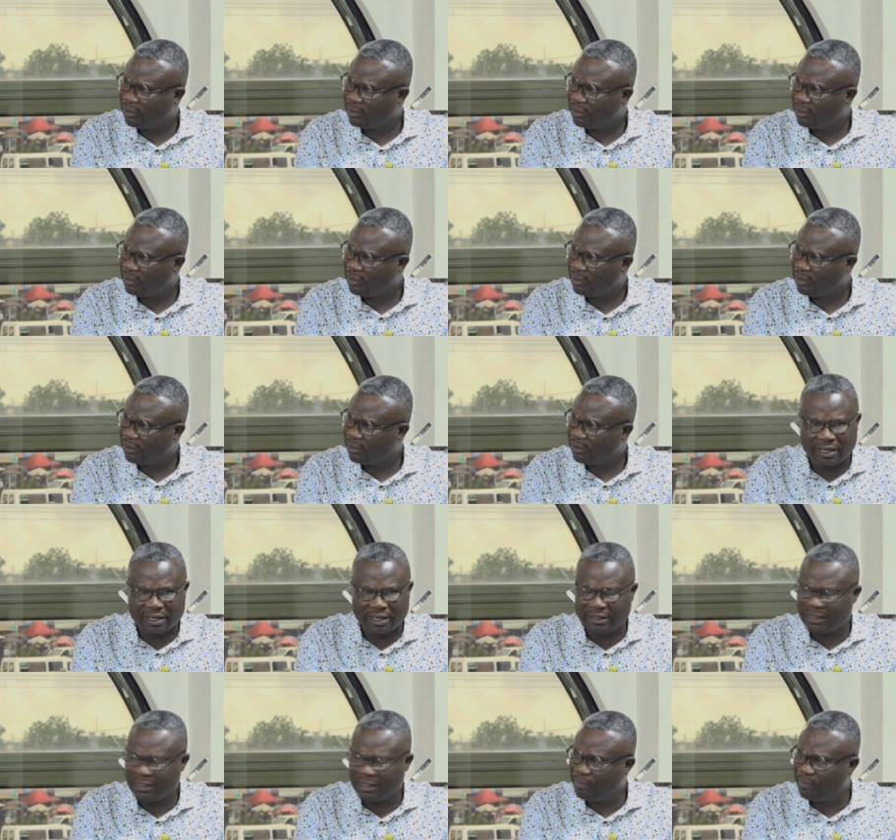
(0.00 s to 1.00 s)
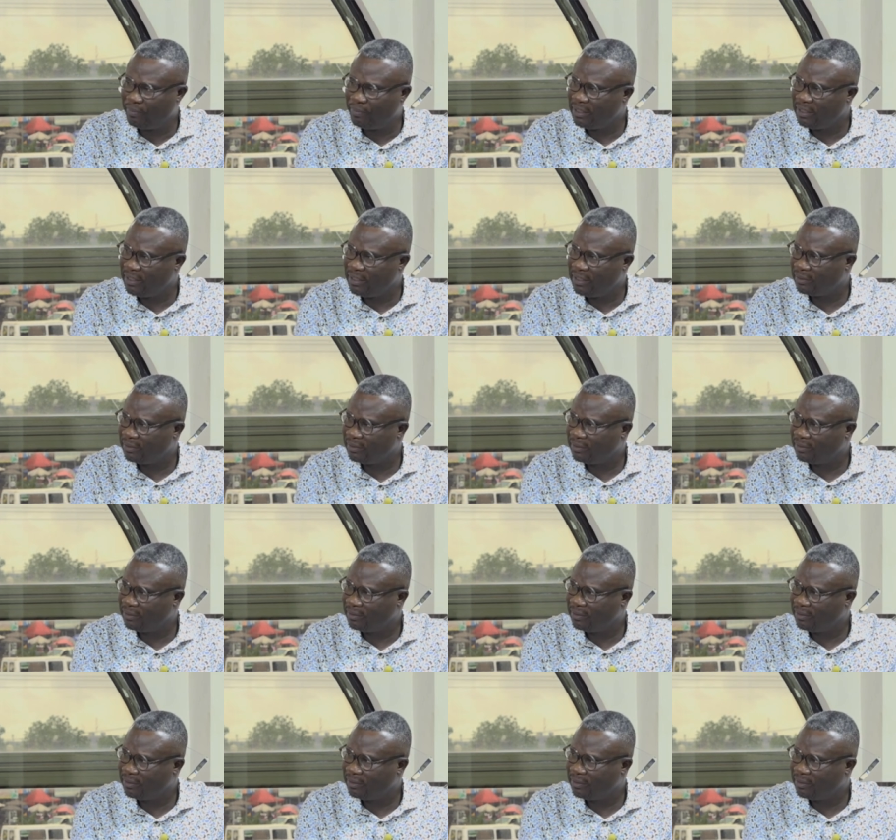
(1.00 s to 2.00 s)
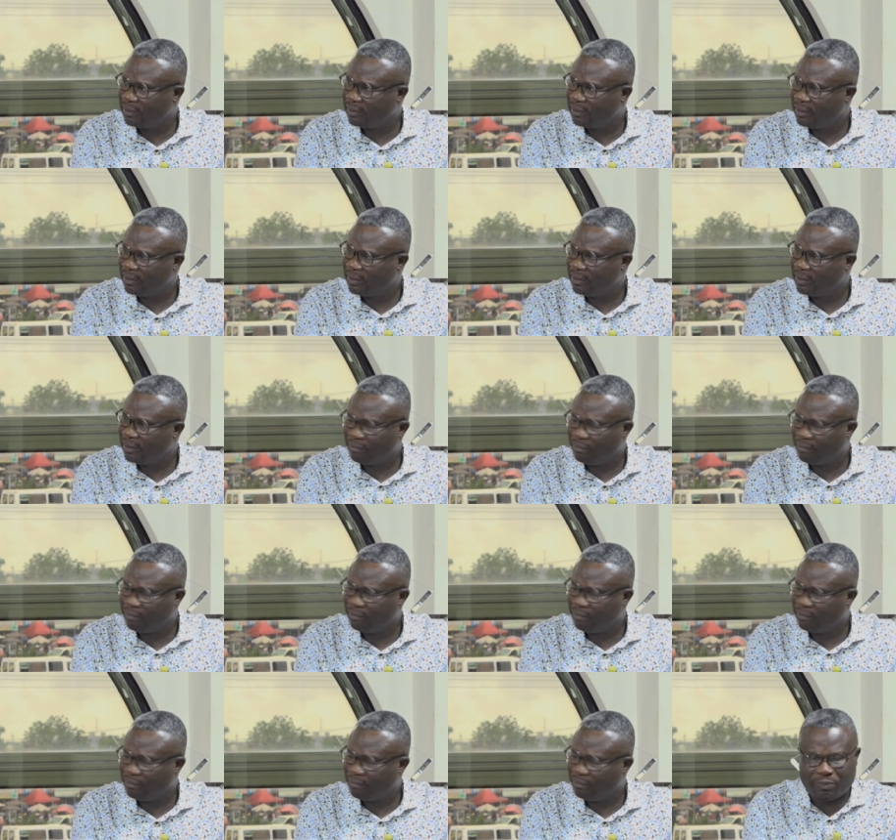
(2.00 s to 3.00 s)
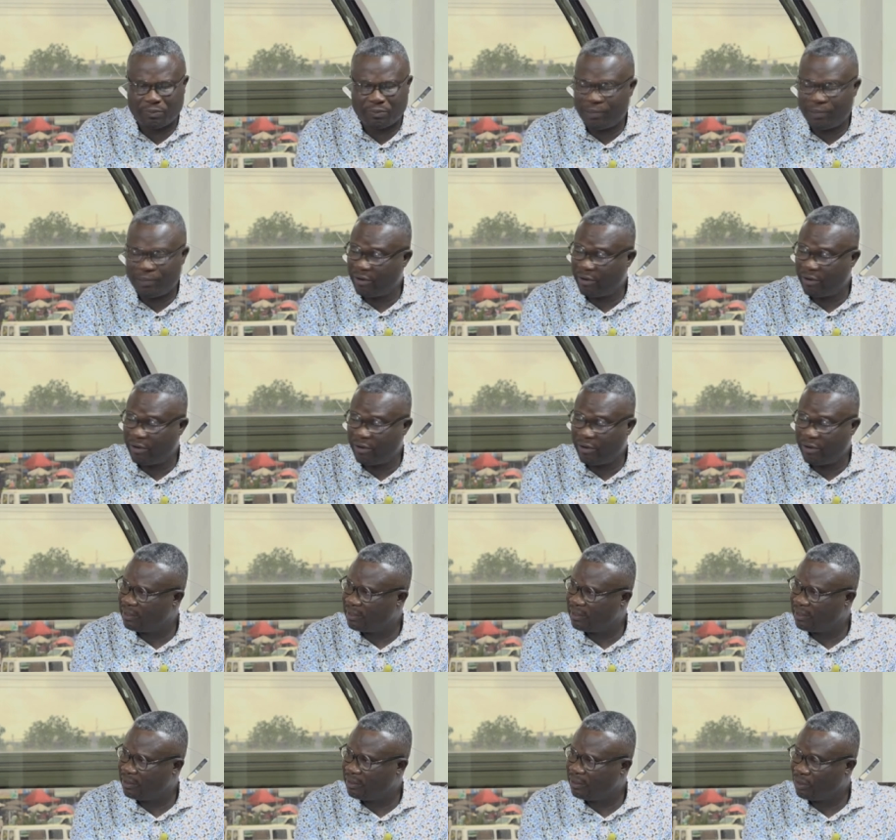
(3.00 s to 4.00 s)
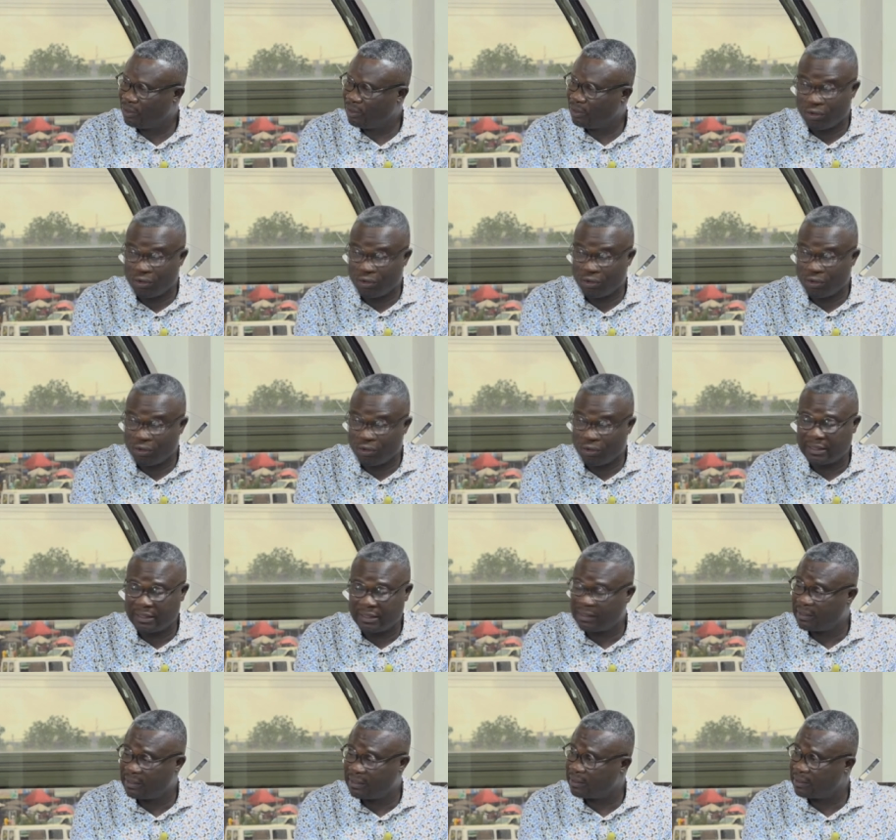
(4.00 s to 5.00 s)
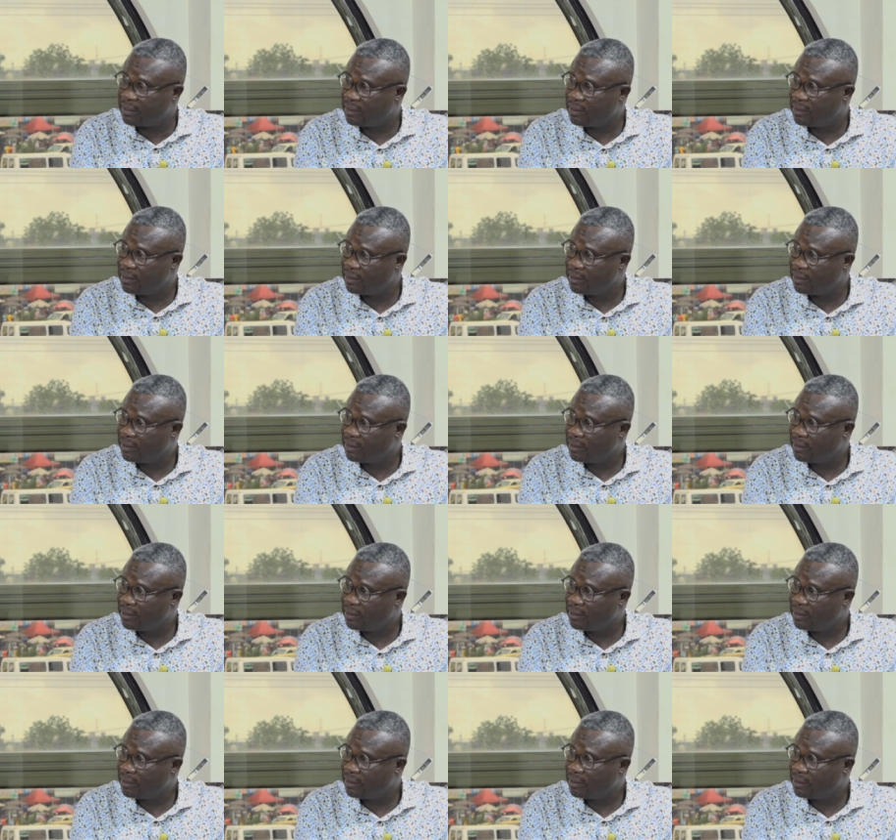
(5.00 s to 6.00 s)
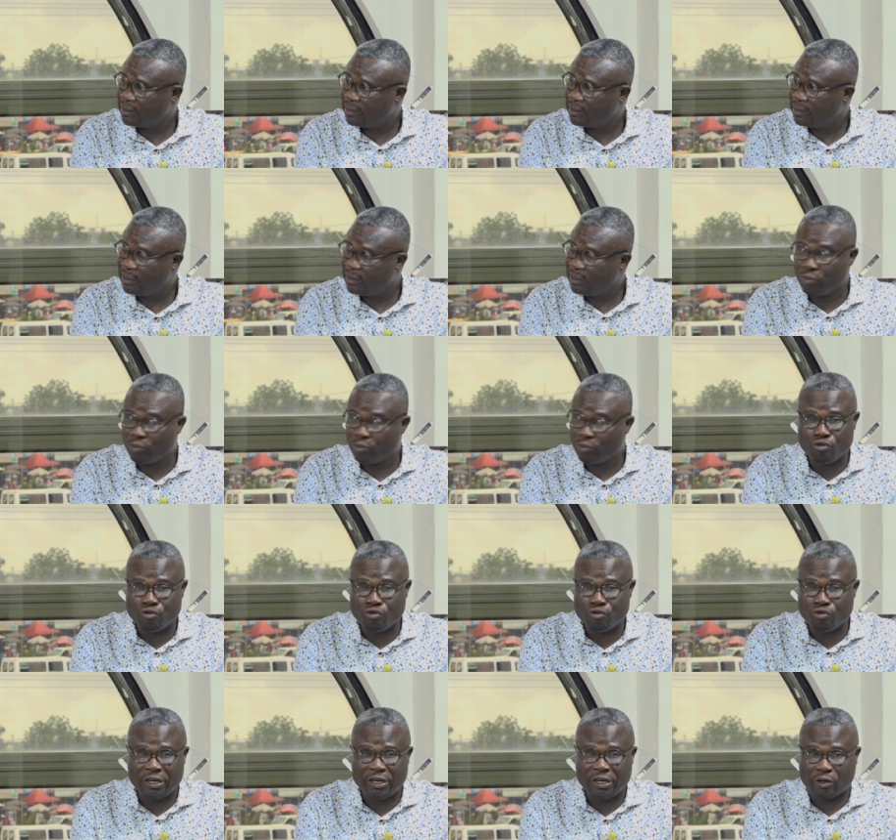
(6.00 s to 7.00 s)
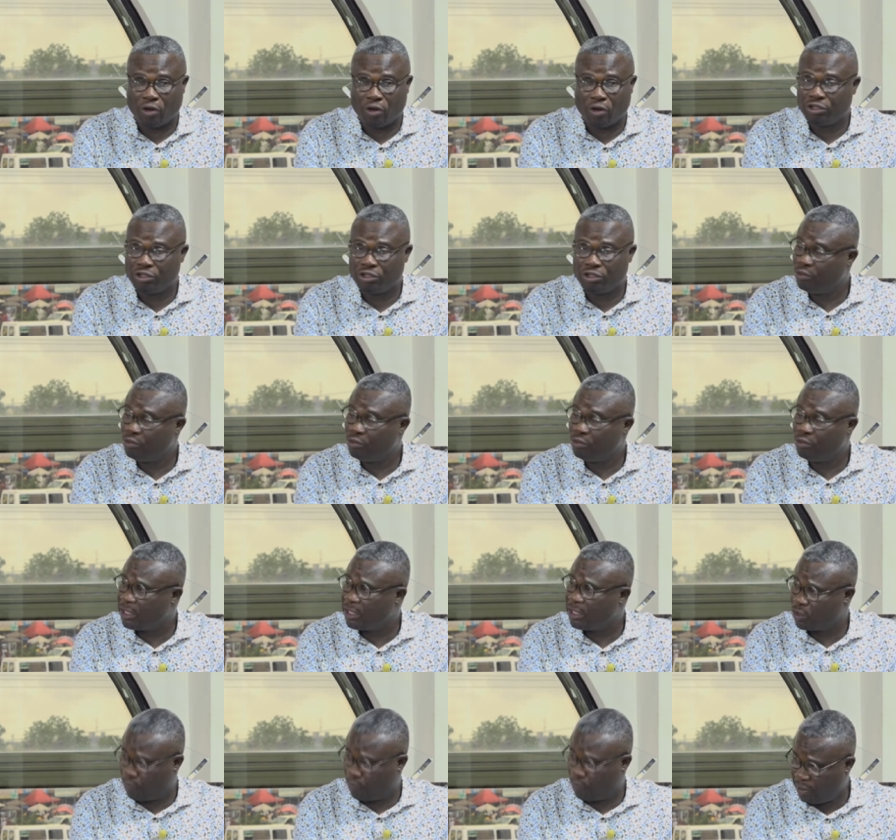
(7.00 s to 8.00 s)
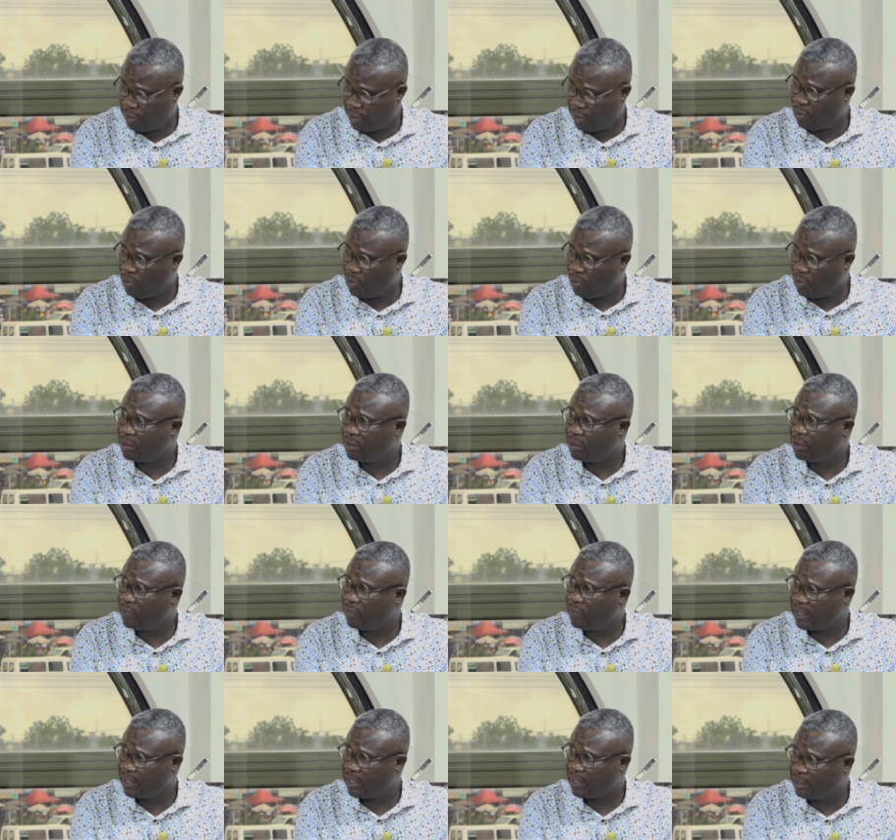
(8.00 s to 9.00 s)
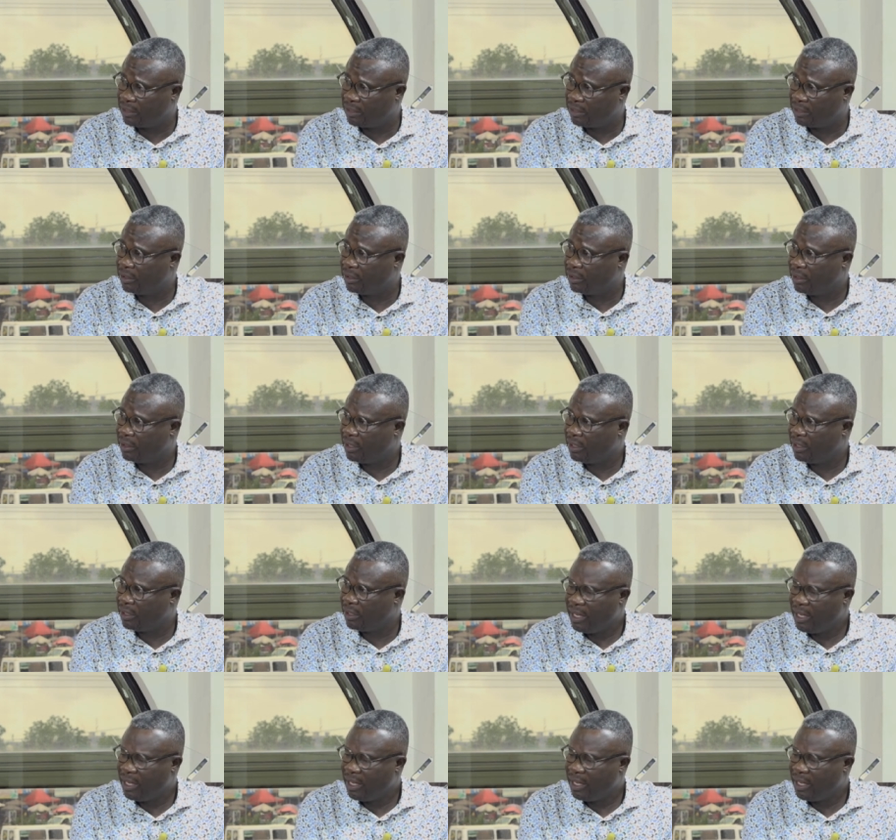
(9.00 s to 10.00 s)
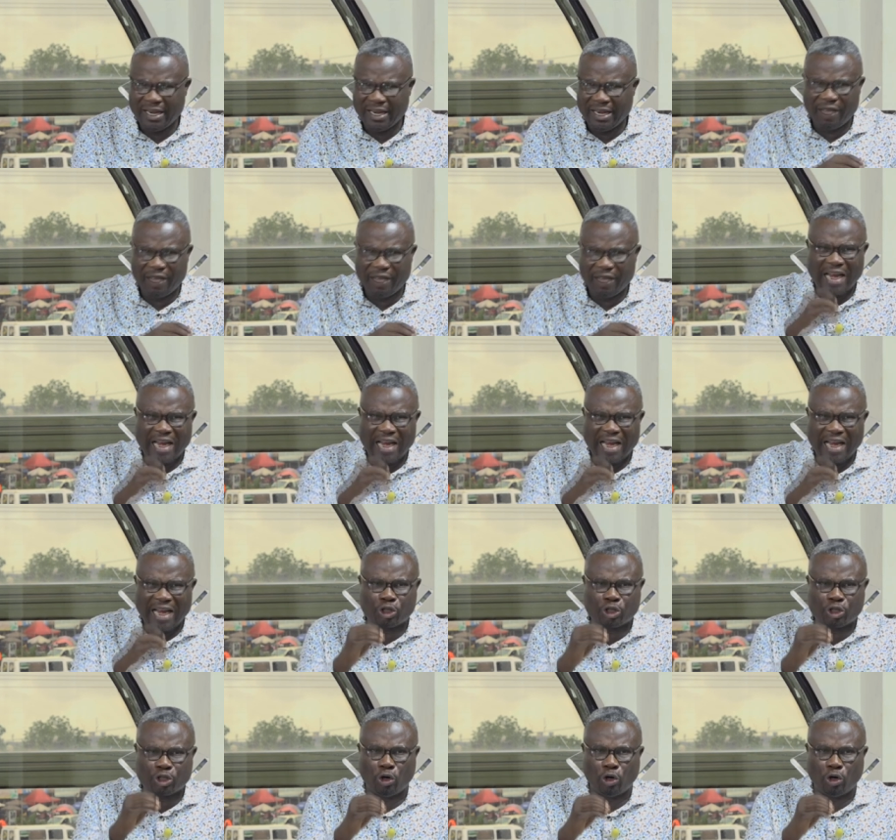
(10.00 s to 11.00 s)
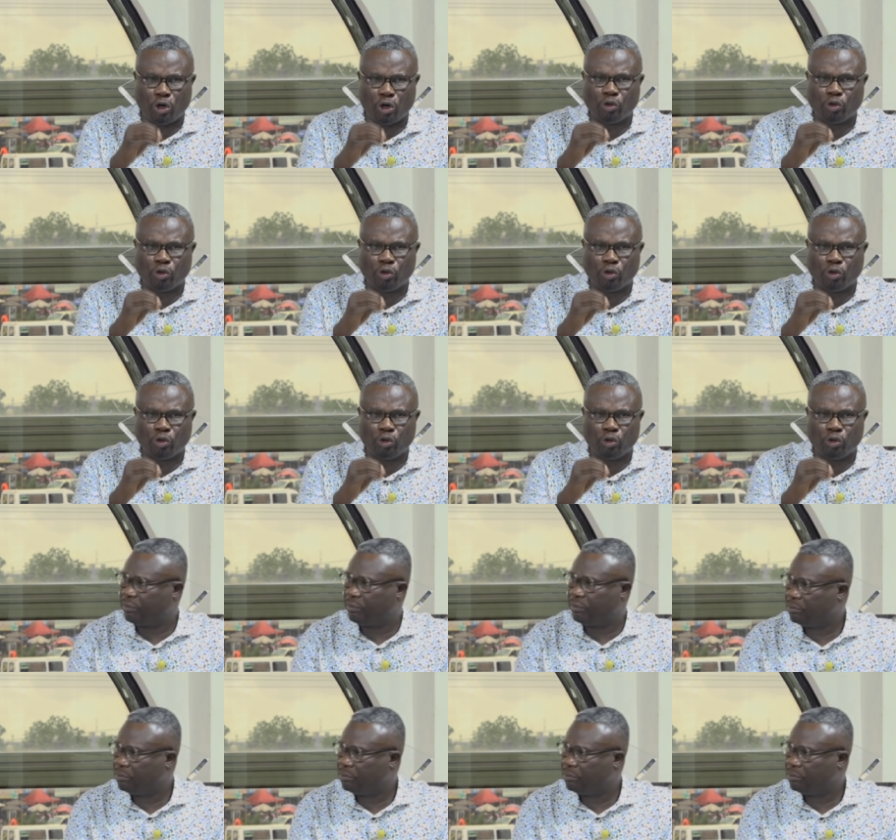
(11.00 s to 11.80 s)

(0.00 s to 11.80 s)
believes in accountability, believes in transparency, good governance, the rule of the constitution, the supreme law of the country, mm. believe in absolute leadership.